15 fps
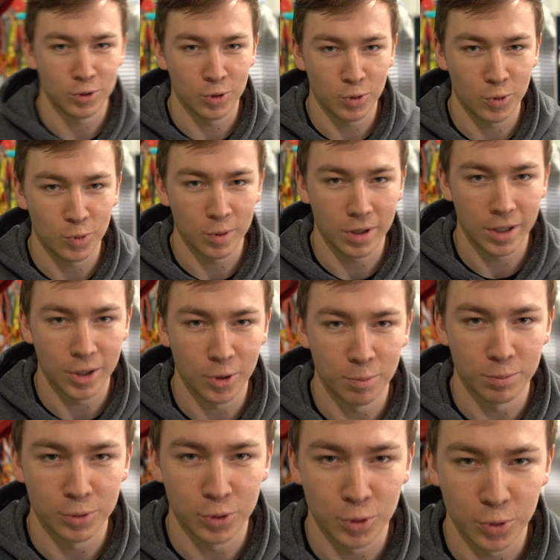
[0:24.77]
two
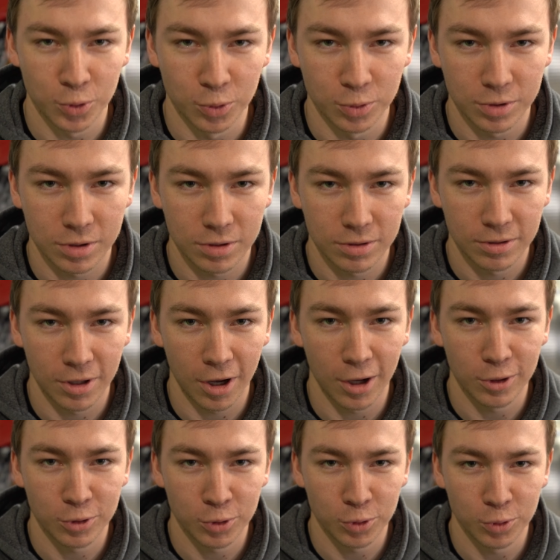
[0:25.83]
M2s, not
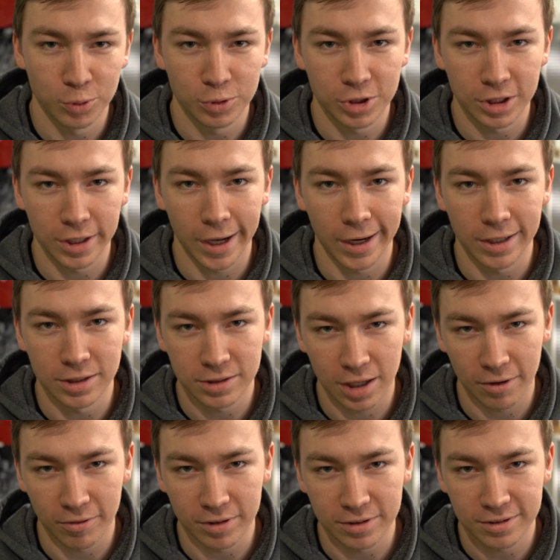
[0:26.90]
two
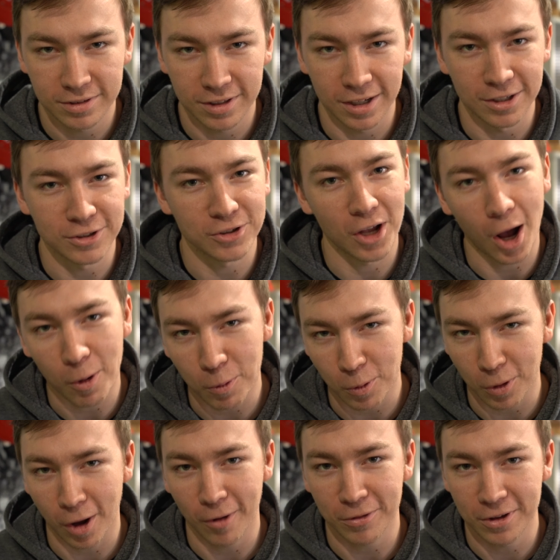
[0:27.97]
G87s. That does not
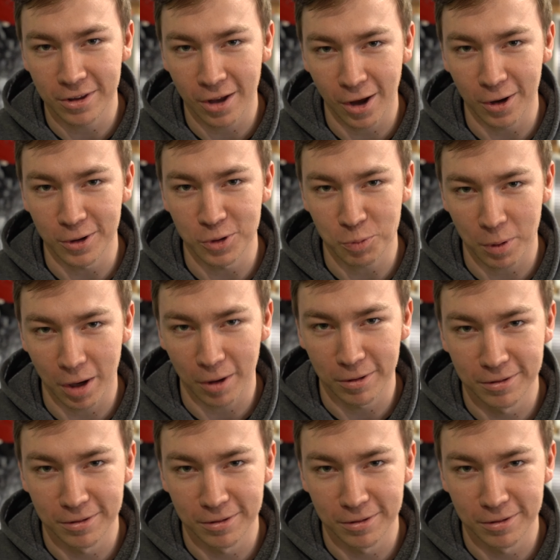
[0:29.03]
roll off the tongue as well.